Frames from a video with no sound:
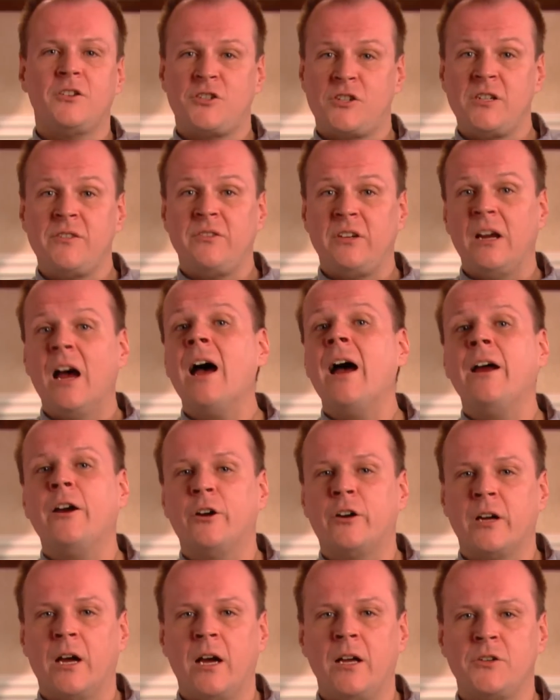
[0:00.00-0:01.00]
achieving
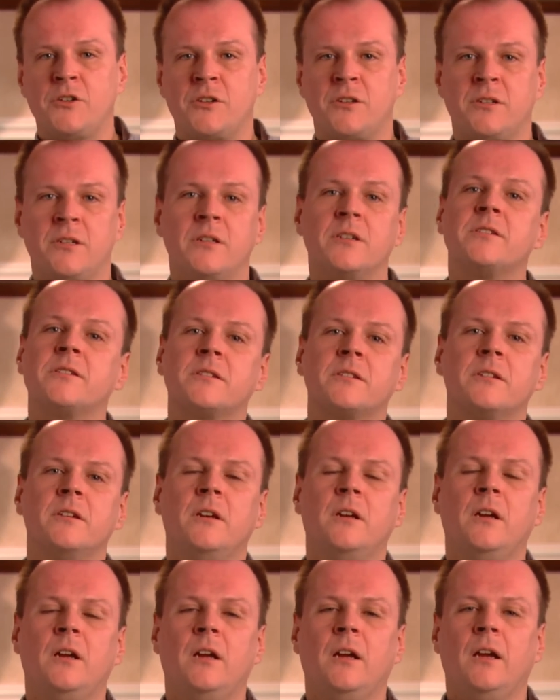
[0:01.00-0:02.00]
higher consciousness
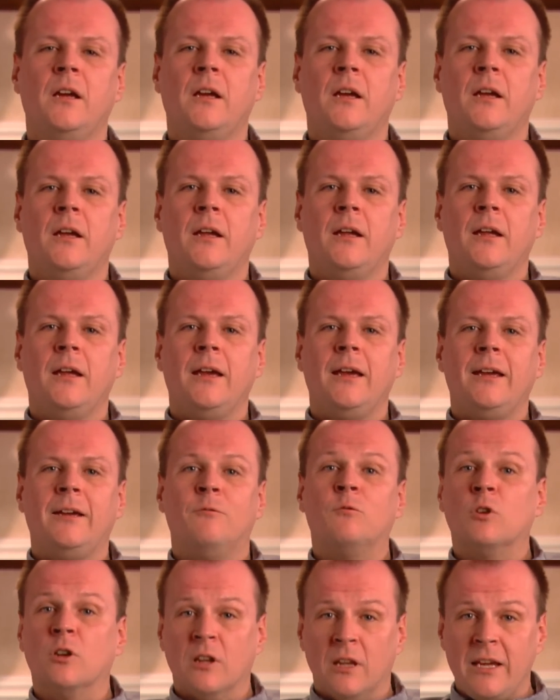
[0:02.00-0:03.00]

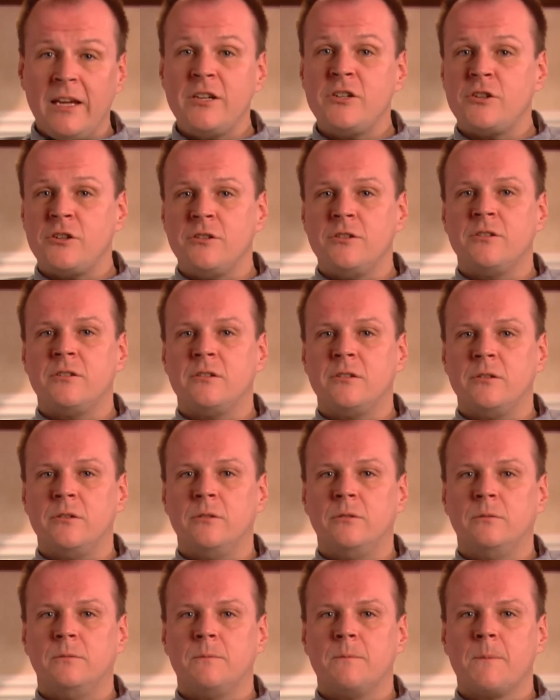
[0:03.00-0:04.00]
in relation
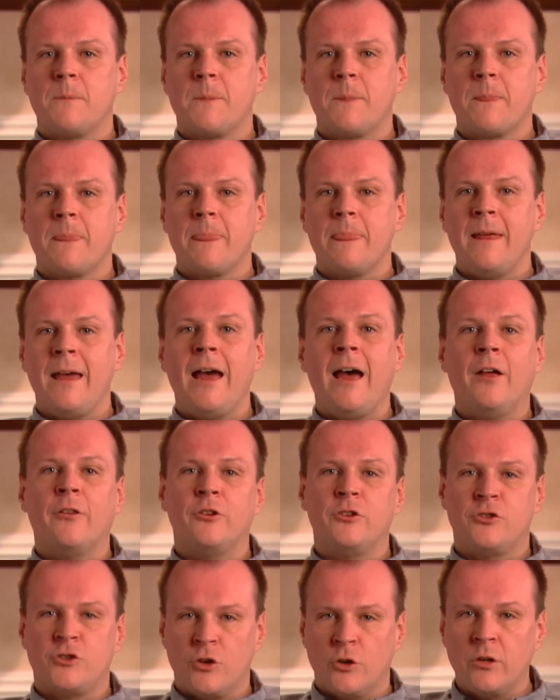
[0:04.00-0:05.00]
to how
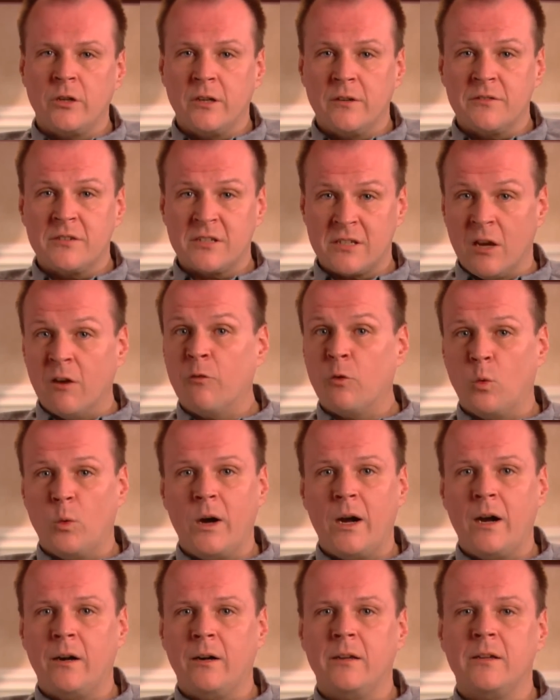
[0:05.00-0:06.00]
the journey of
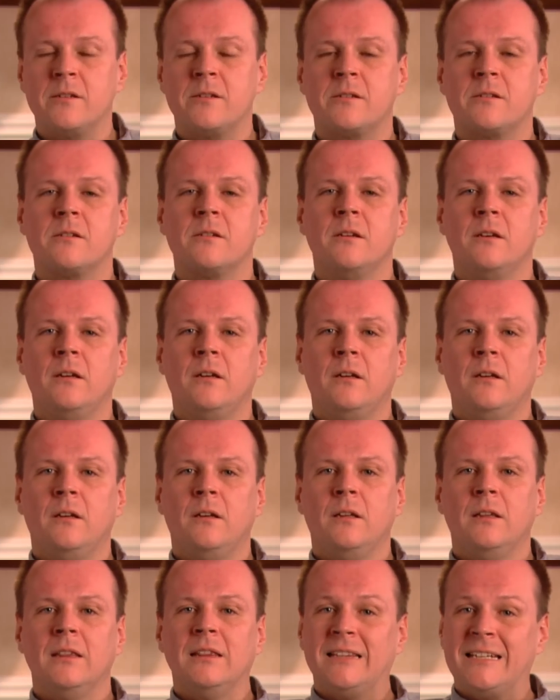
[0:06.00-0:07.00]
self-awareness
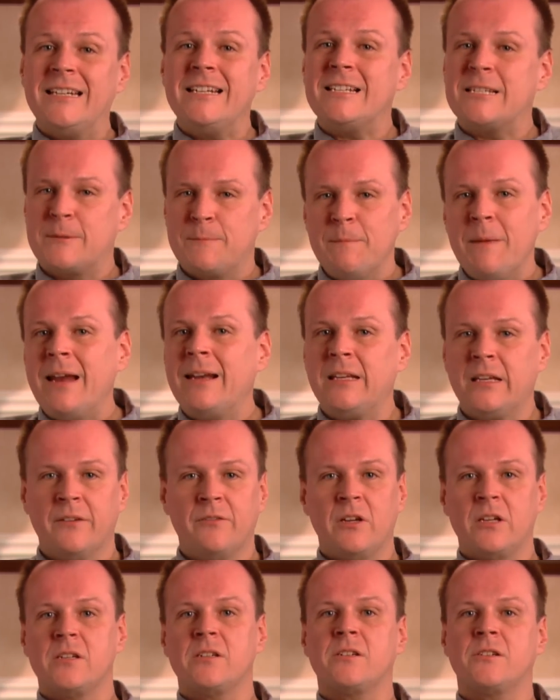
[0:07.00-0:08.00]
leads many
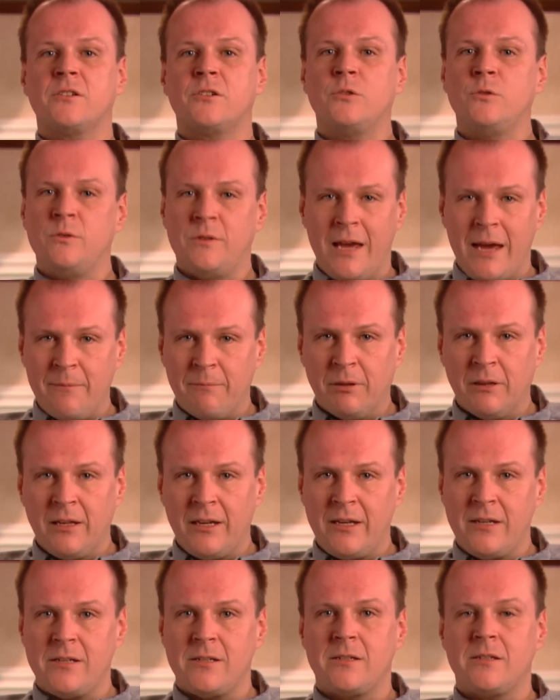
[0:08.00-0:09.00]
of us to that
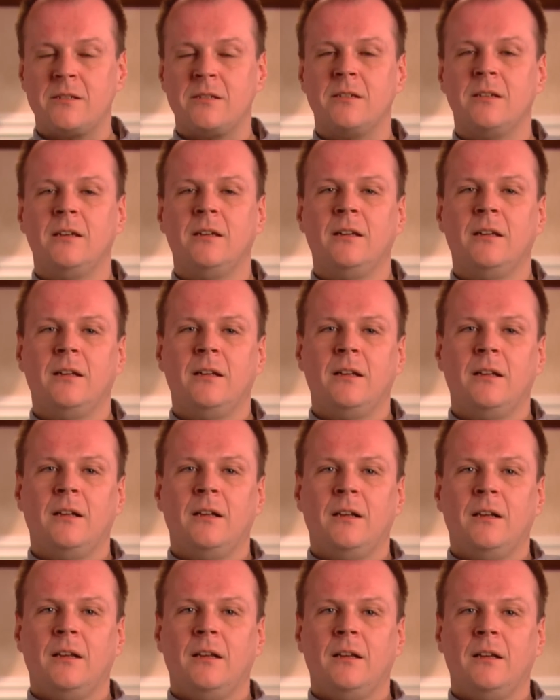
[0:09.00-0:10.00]
place.
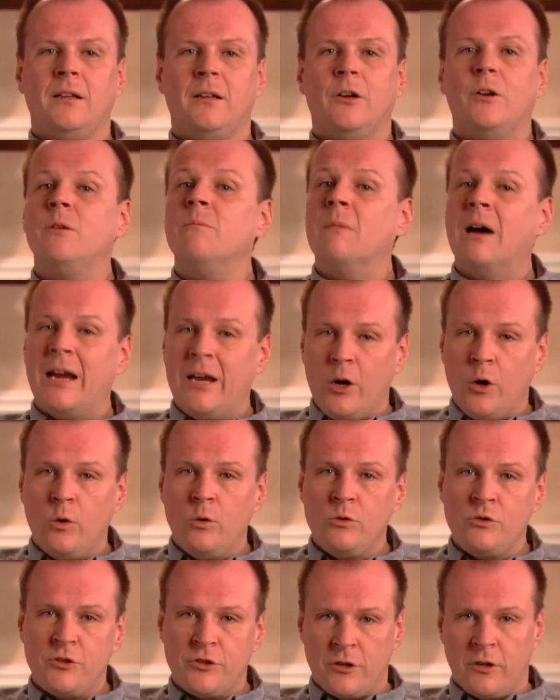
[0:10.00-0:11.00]
In my
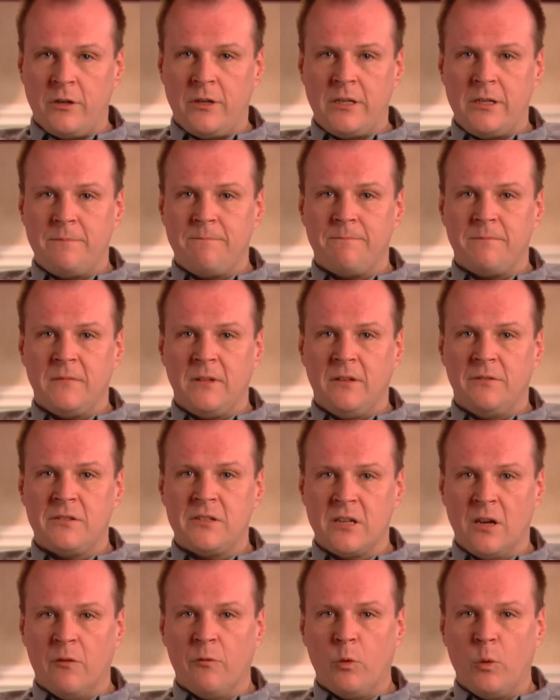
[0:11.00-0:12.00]
own journey of
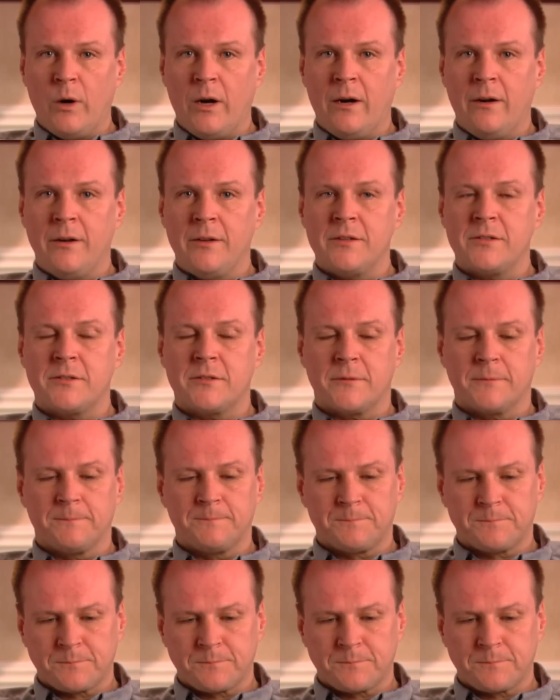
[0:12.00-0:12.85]
self-awareness,